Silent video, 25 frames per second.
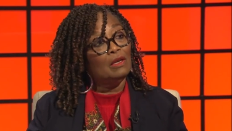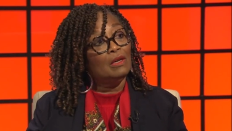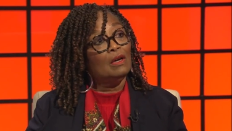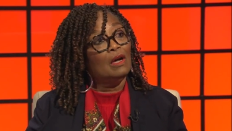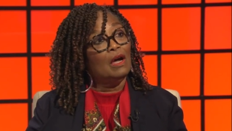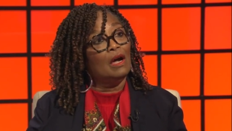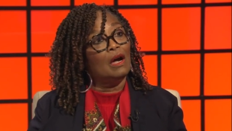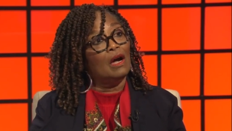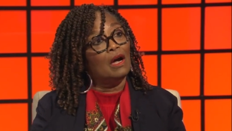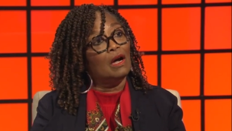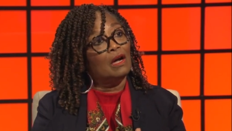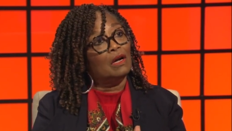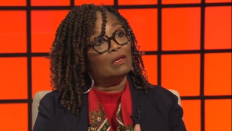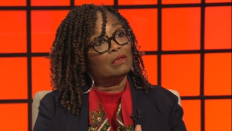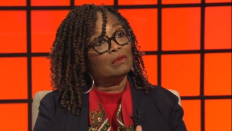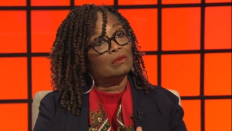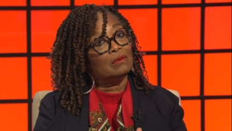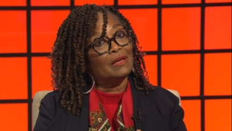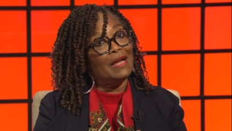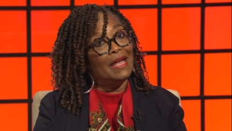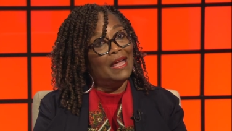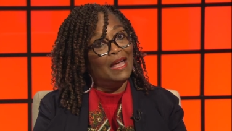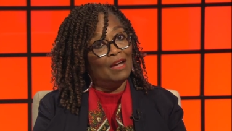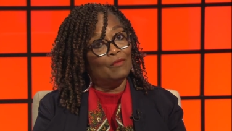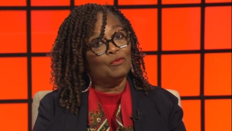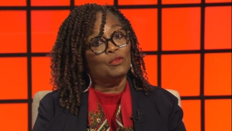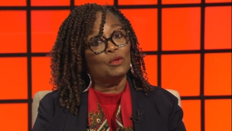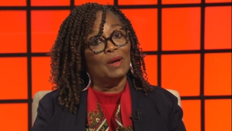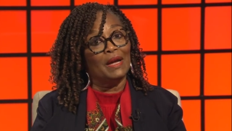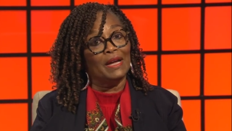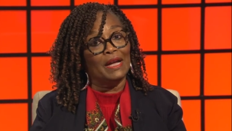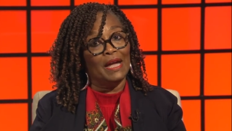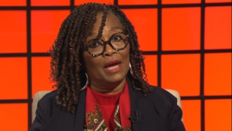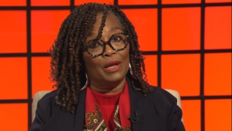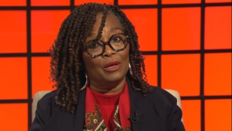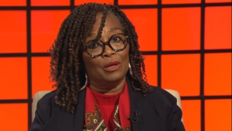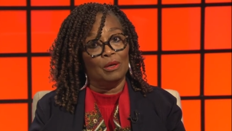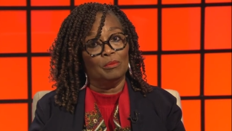Uh, after I
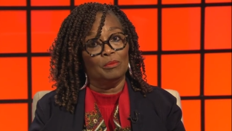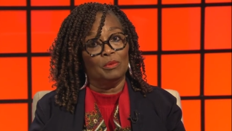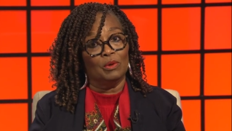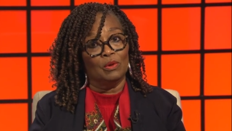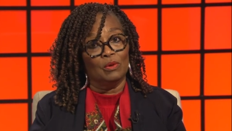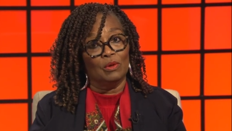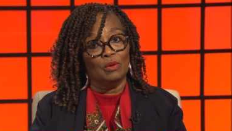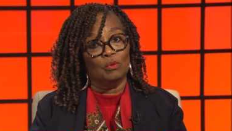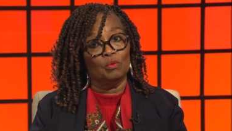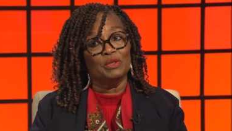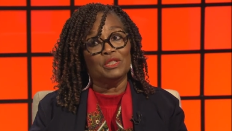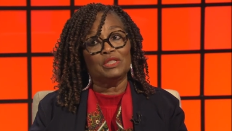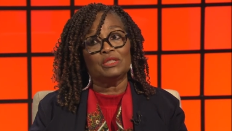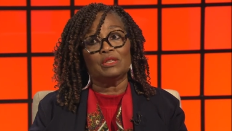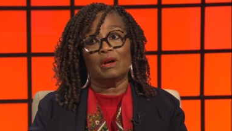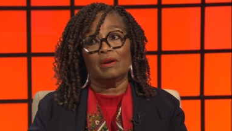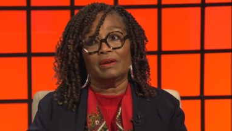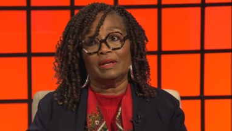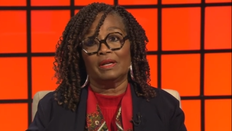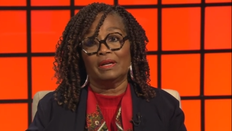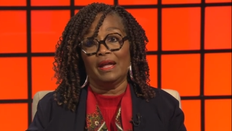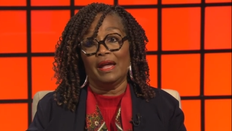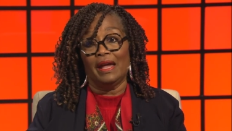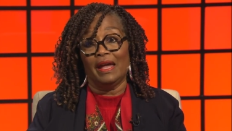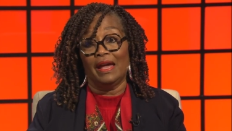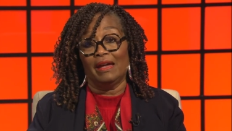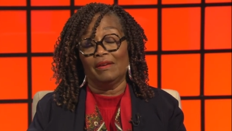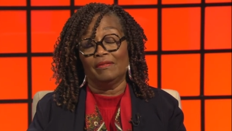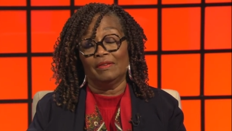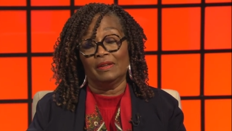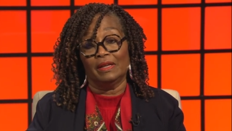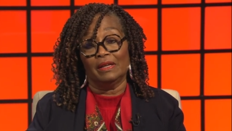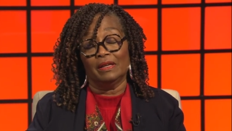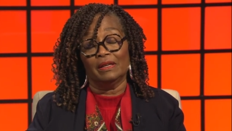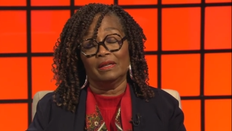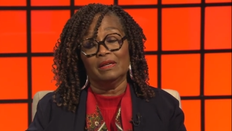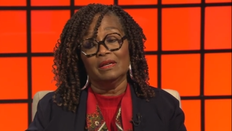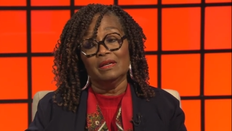got on board, we started
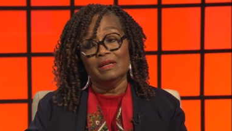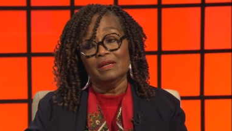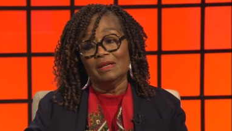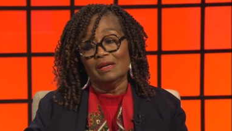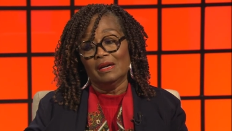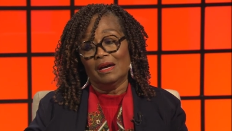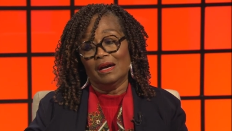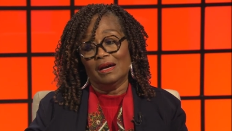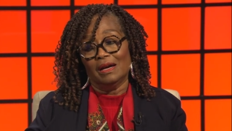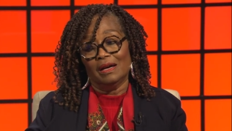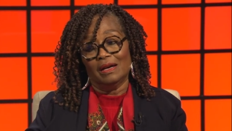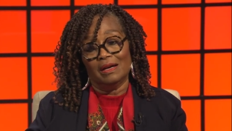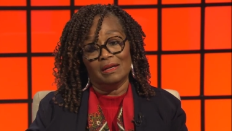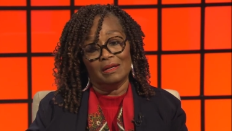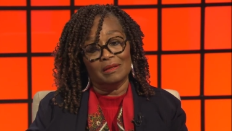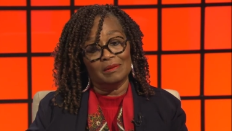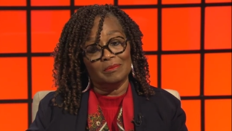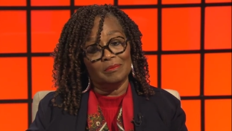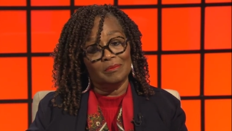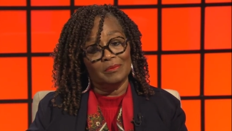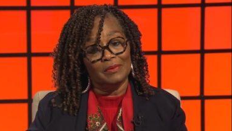having uh,